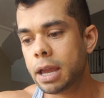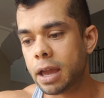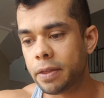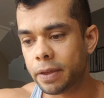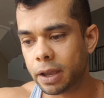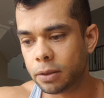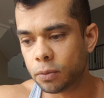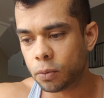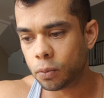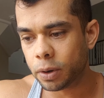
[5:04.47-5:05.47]
And then
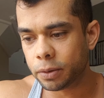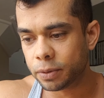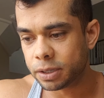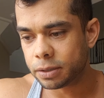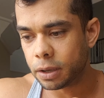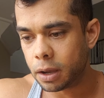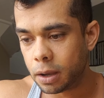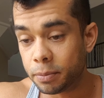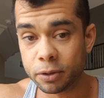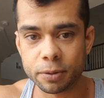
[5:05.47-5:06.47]
what was uh,
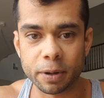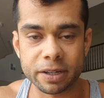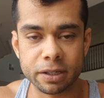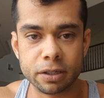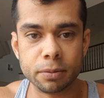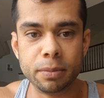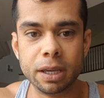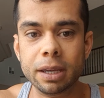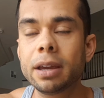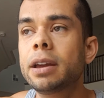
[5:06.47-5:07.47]
most surprising to
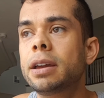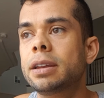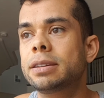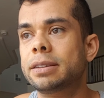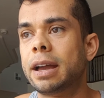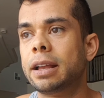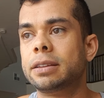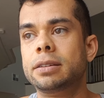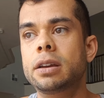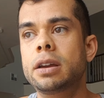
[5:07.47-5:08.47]
me is
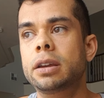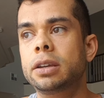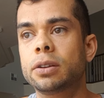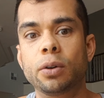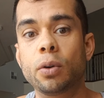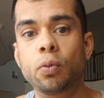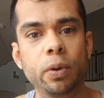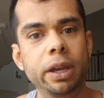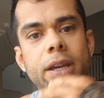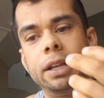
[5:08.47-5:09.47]
that you know a
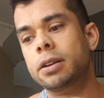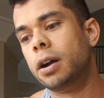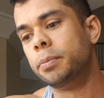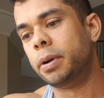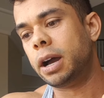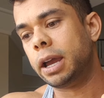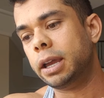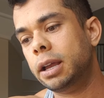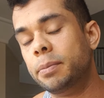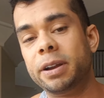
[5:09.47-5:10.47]
week had gone by
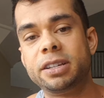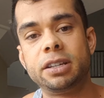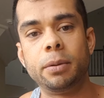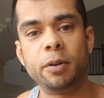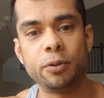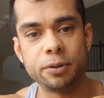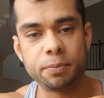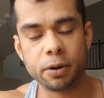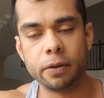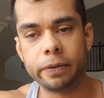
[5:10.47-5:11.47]
and my stomach was
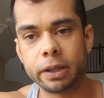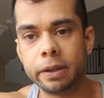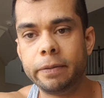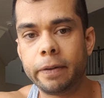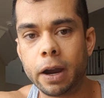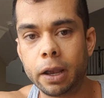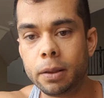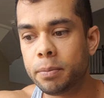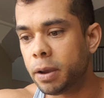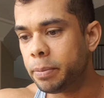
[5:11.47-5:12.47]
perfectly fine
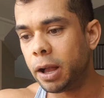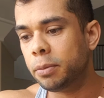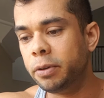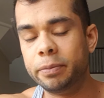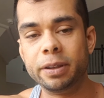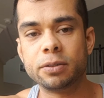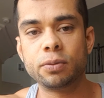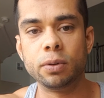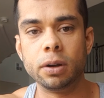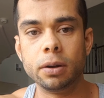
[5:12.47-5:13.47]
my bowel
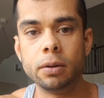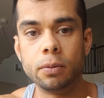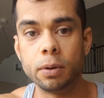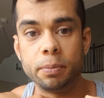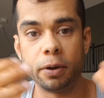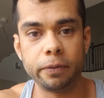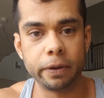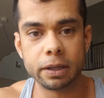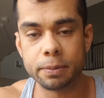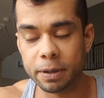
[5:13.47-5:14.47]
movements were were
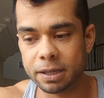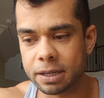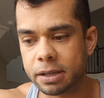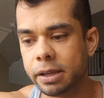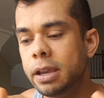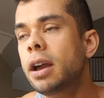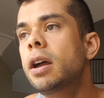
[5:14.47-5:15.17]
perfect basically